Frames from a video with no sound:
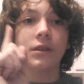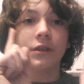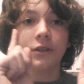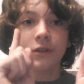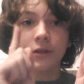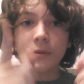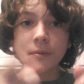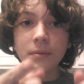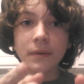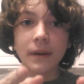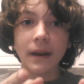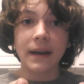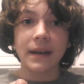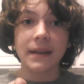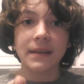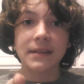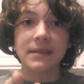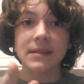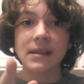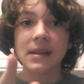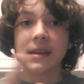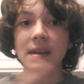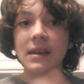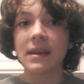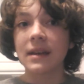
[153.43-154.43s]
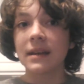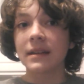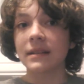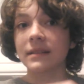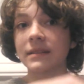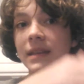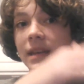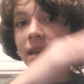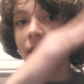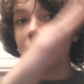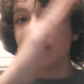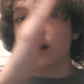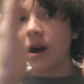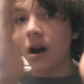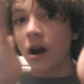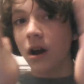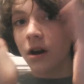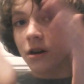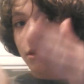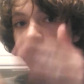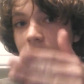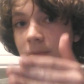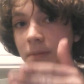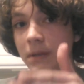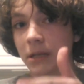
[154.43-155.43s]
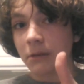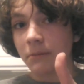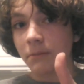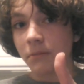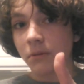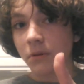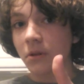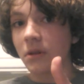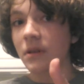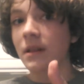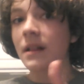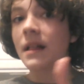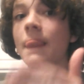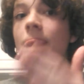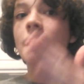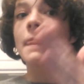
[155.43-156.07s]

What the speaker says: You guys take other people,